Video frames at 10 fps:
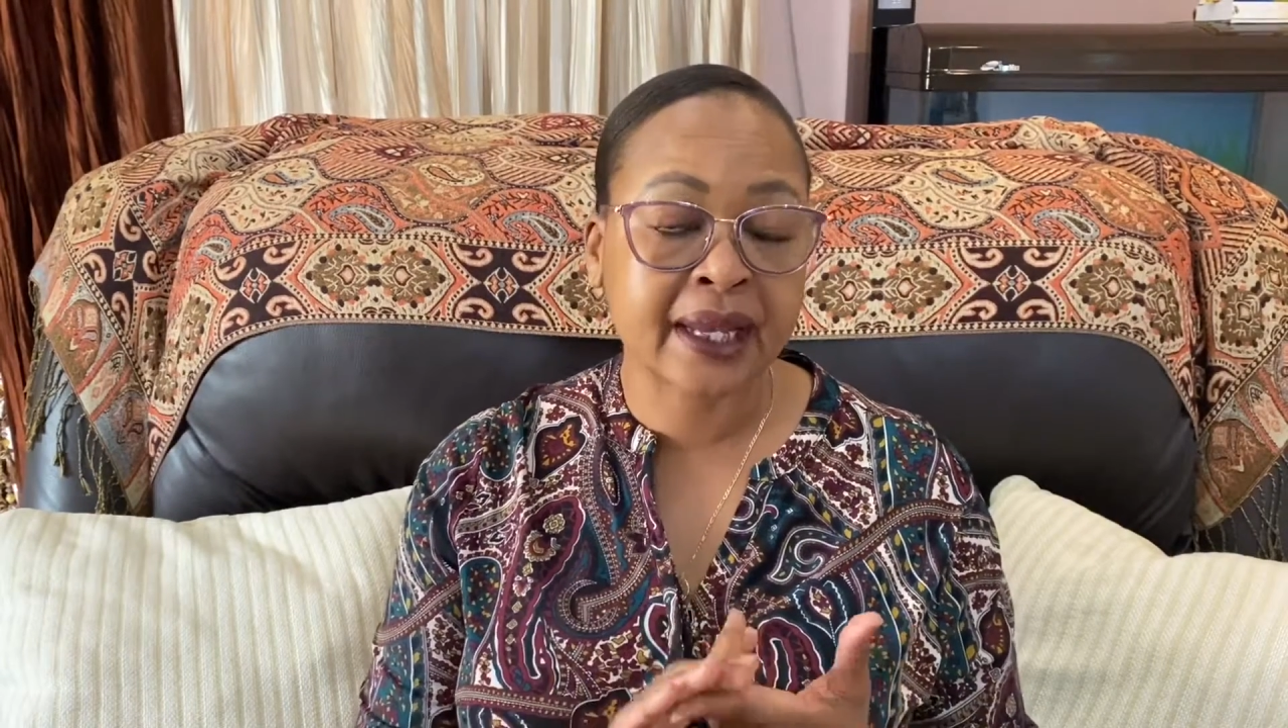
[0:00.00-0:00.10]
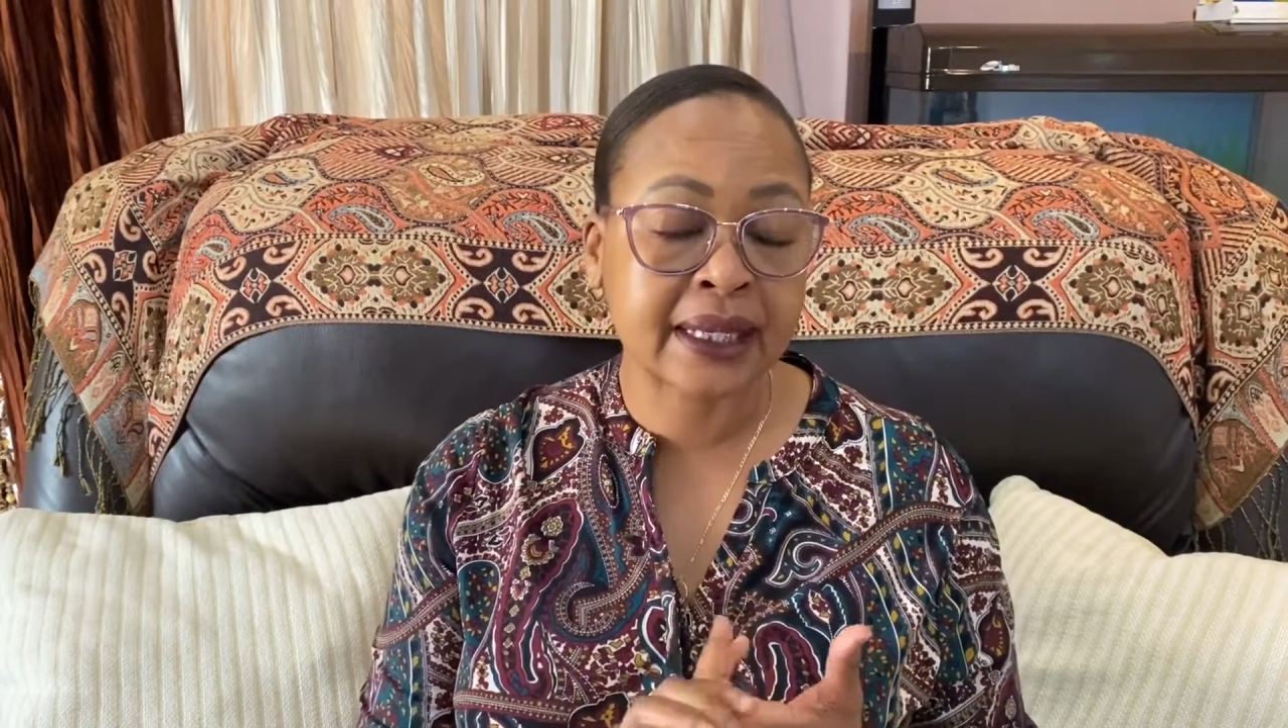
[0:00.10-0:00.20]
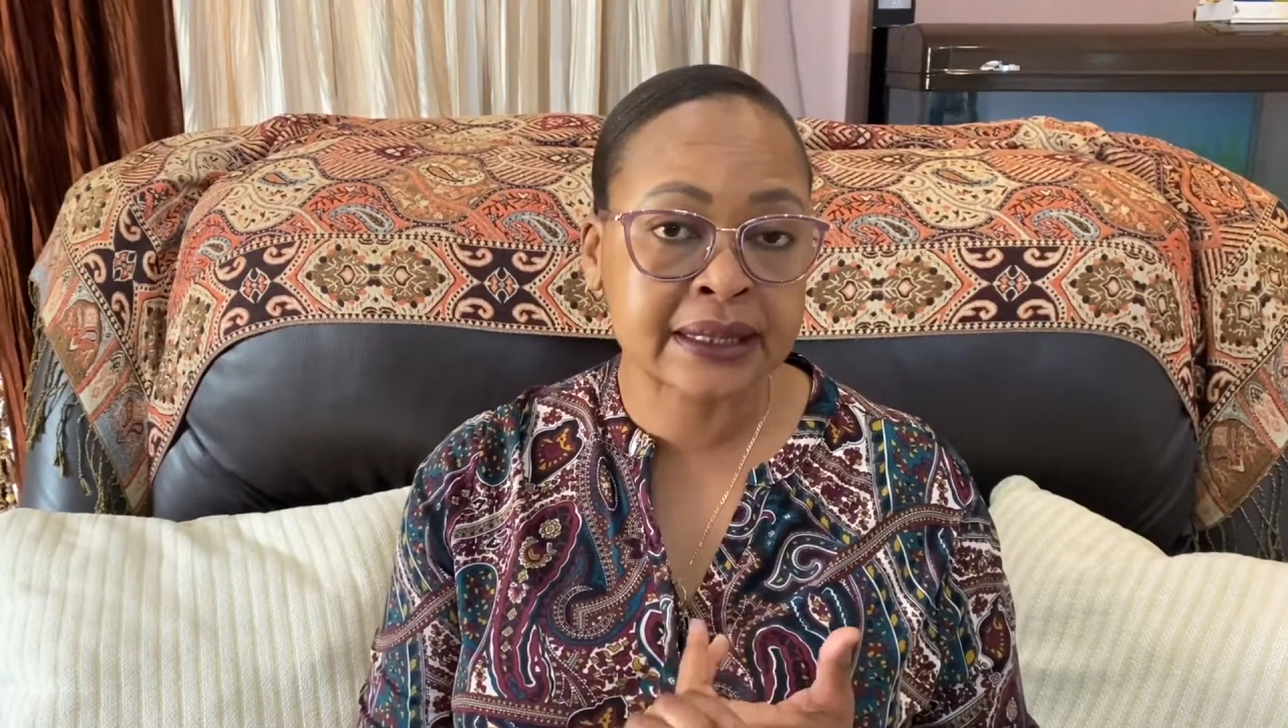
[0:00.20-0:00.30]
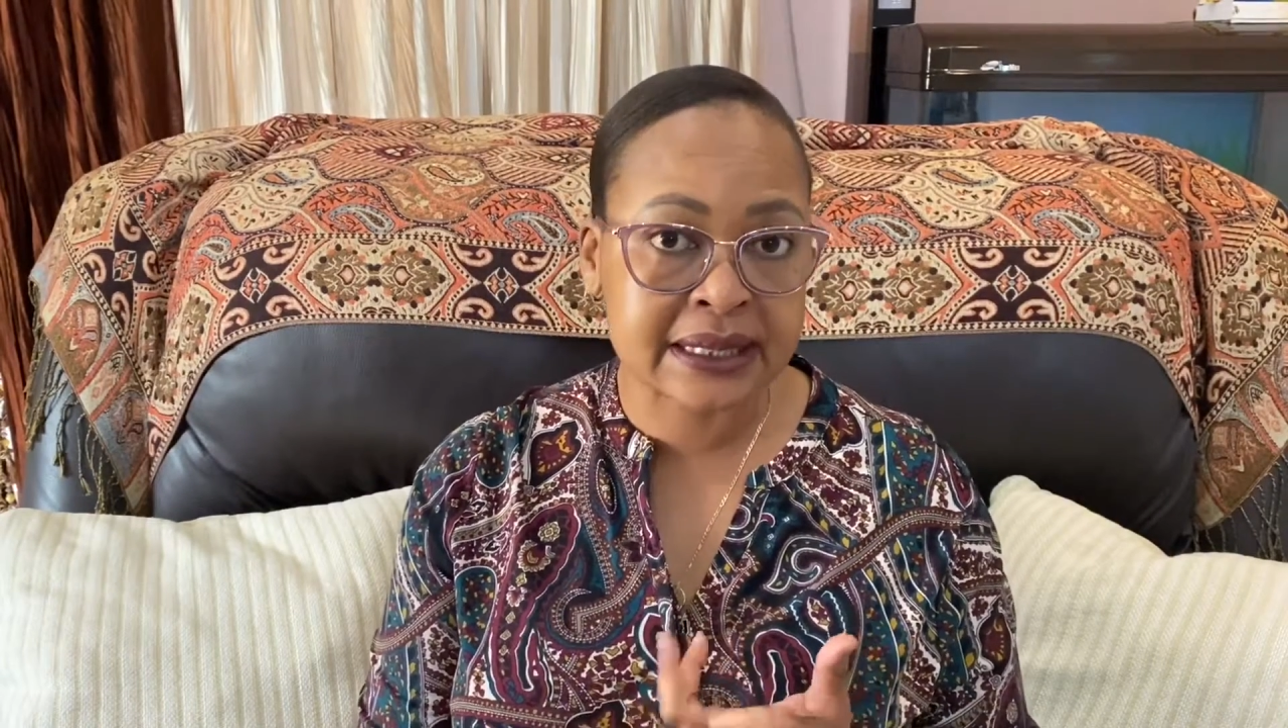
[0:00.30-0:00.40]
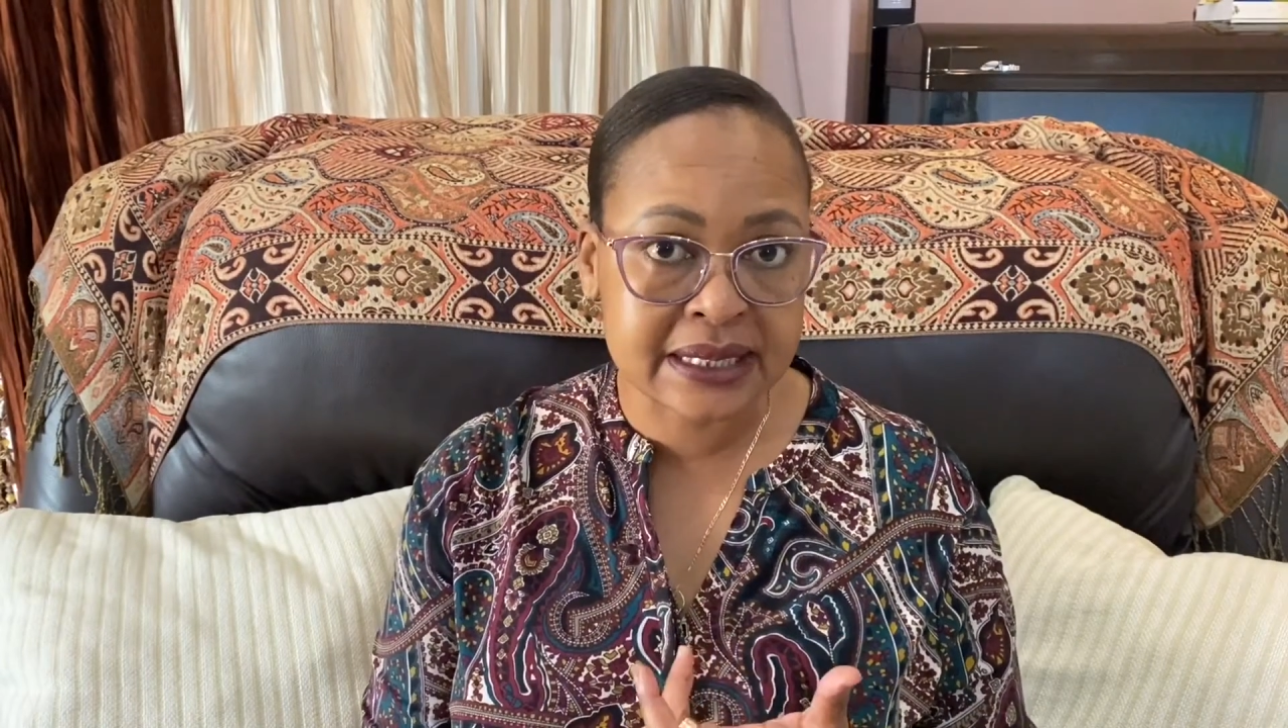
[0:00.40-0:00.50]

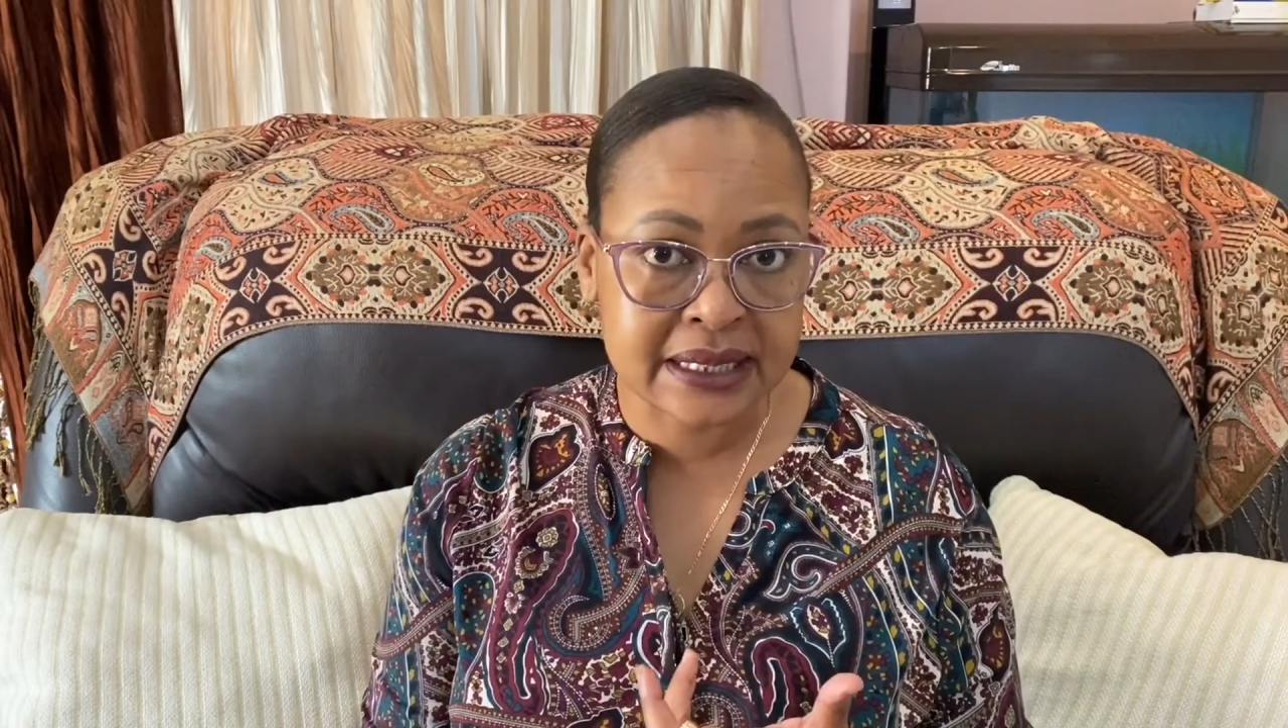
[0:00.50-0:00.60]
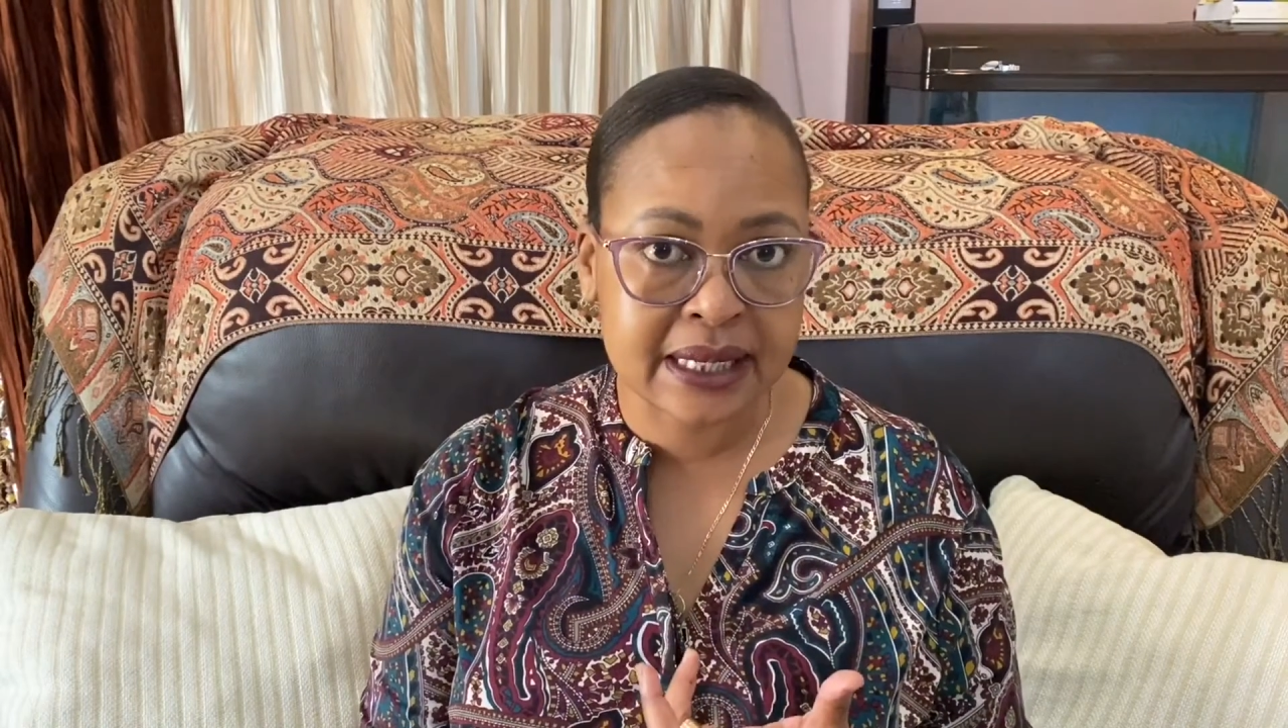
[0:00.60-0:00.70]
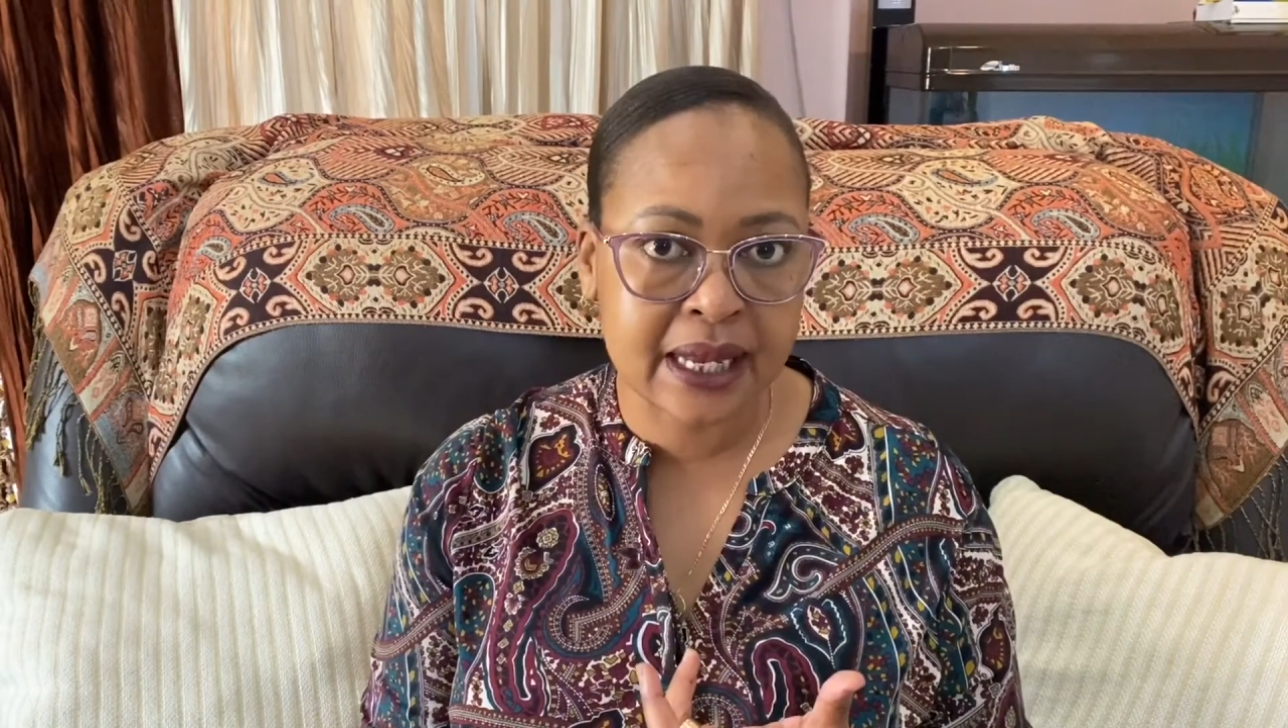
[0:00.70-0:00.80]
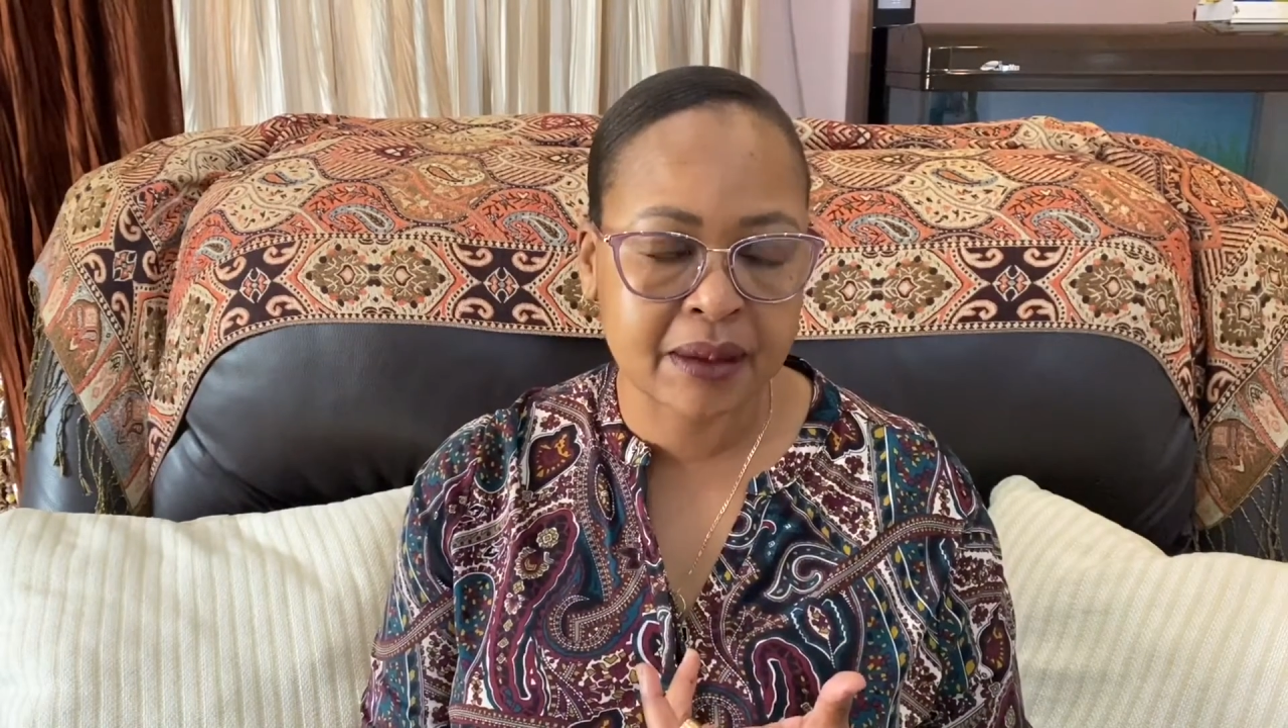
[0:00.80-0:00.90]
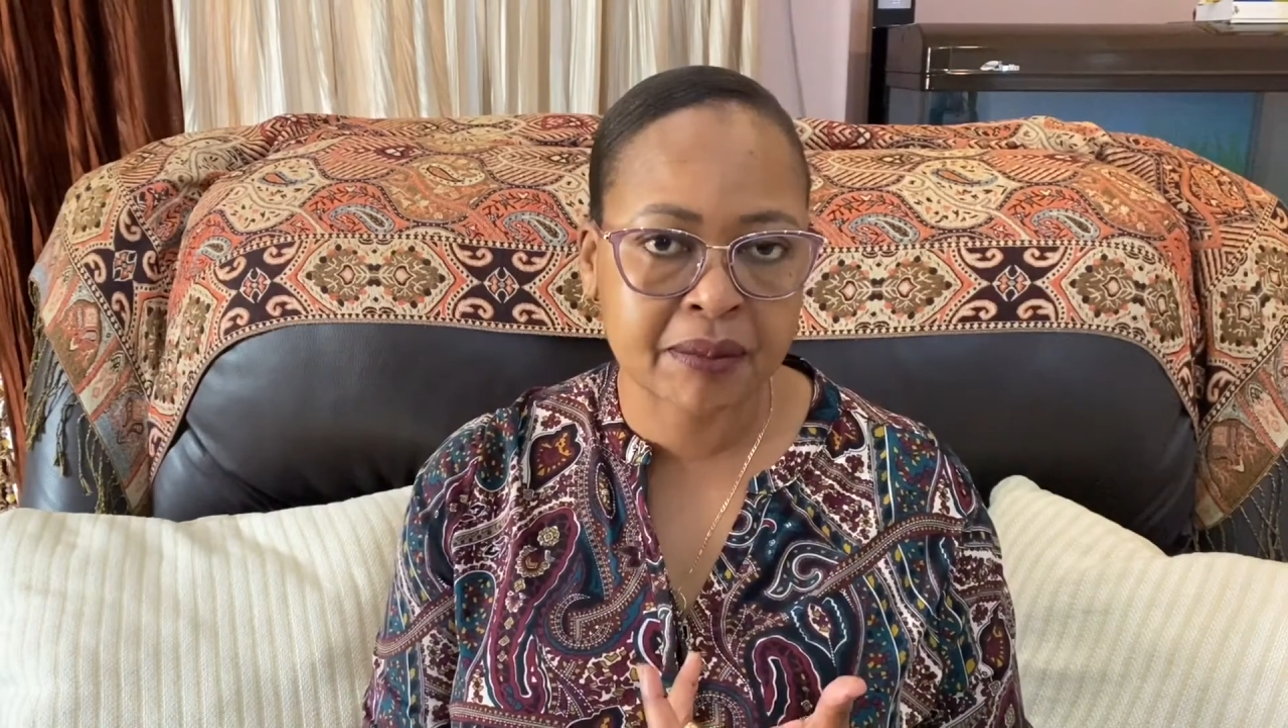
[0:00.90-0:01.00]

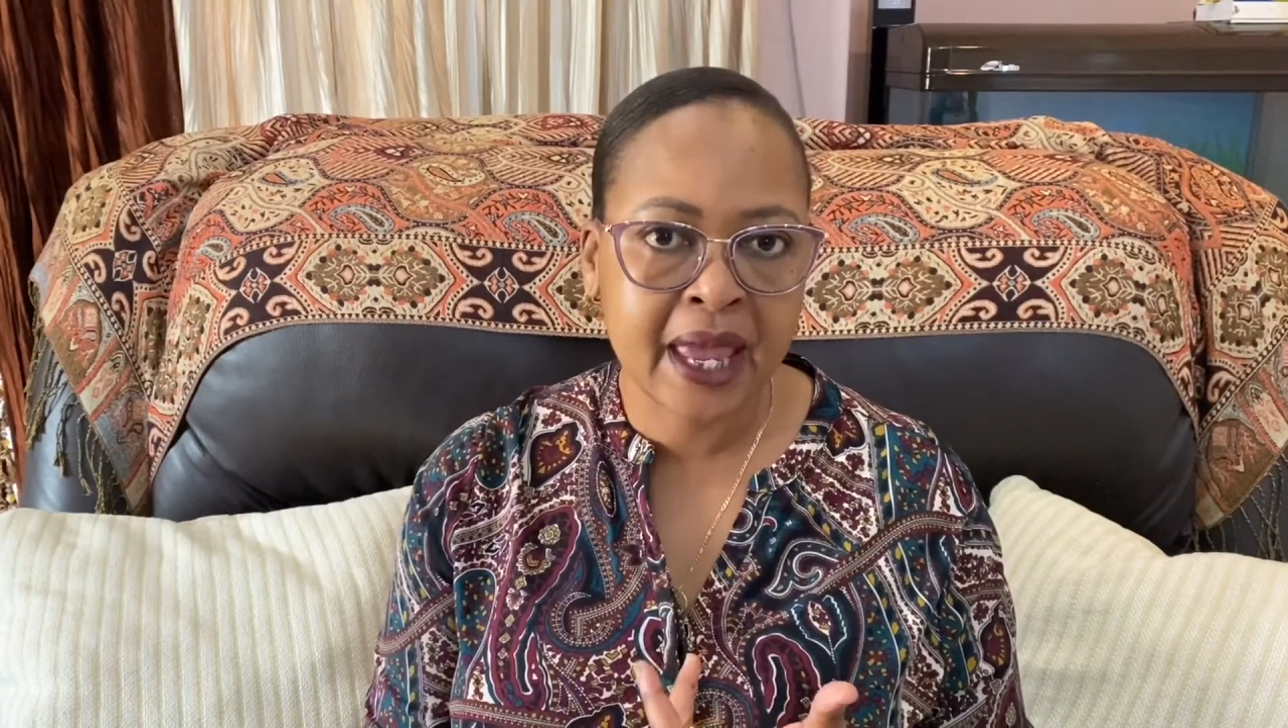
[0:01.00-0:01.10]
Dis-Chem,